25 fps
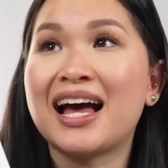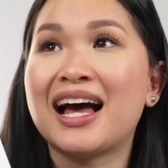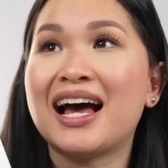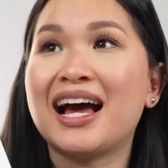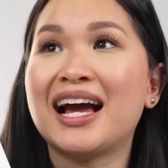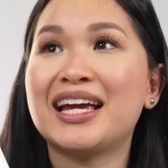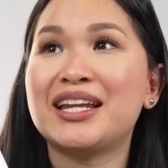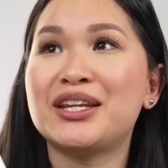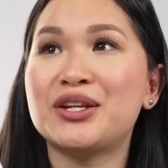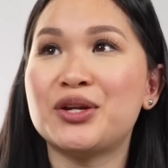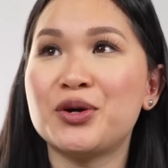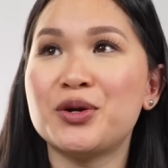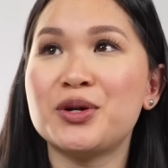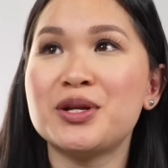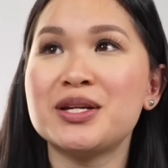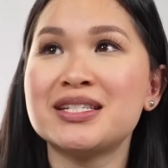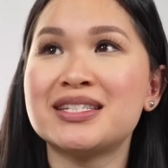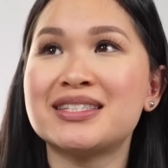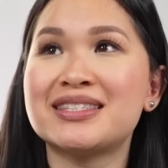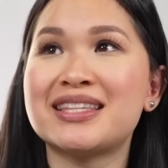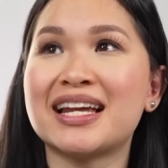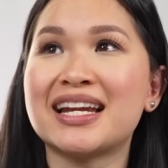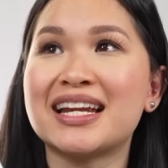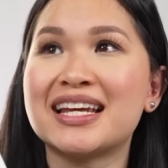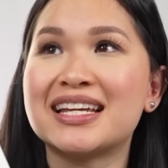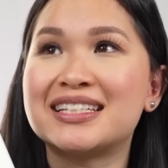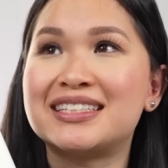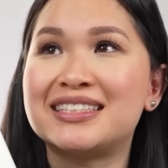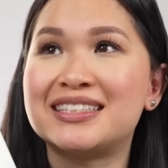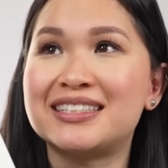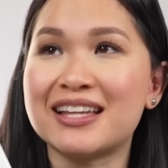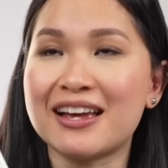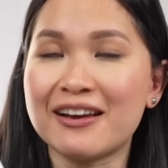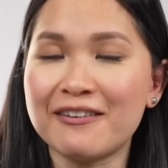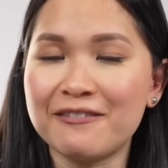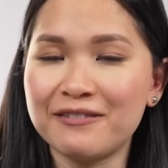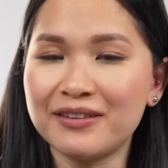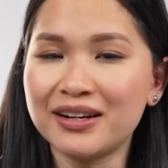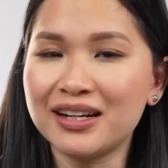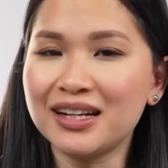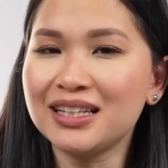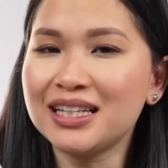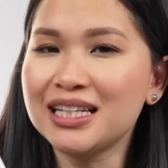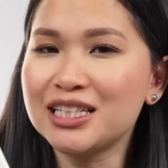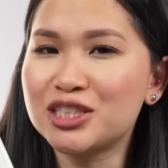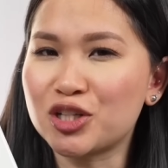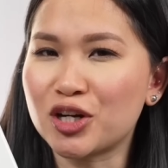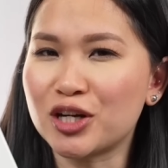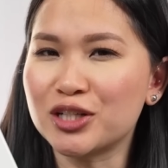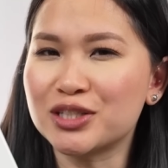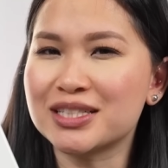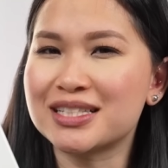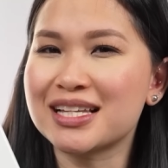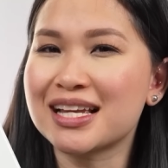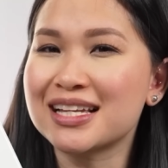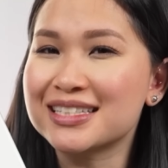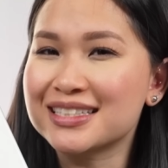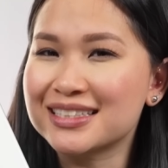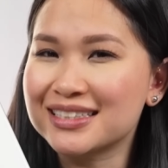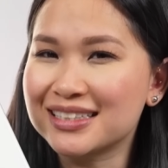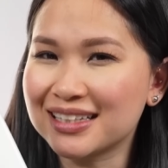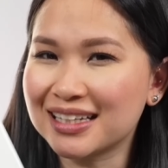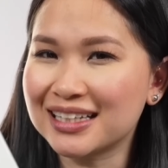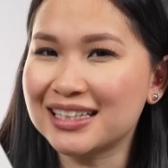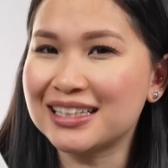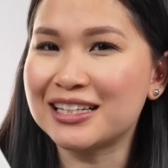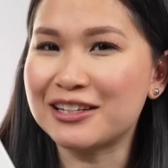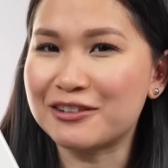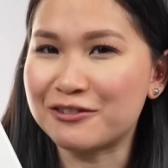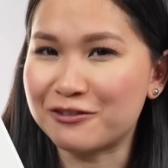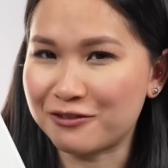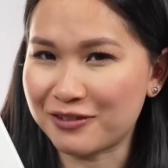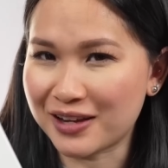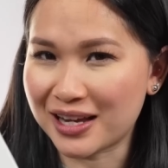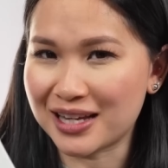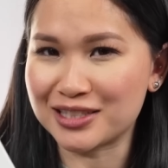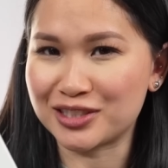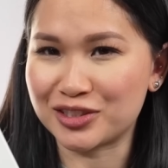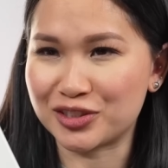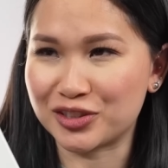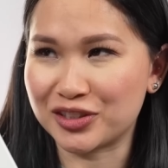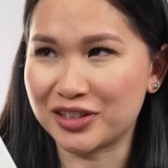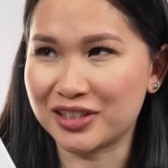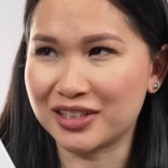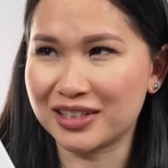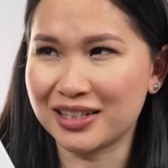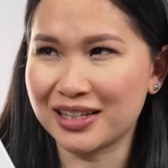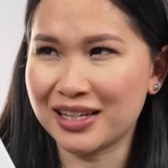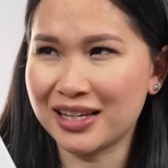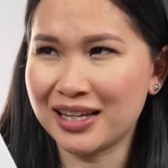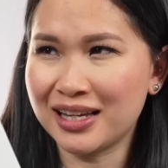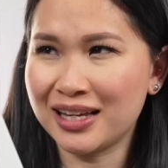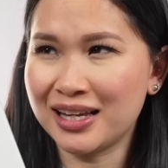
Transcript: I noticed that it definitely charges slightly faster.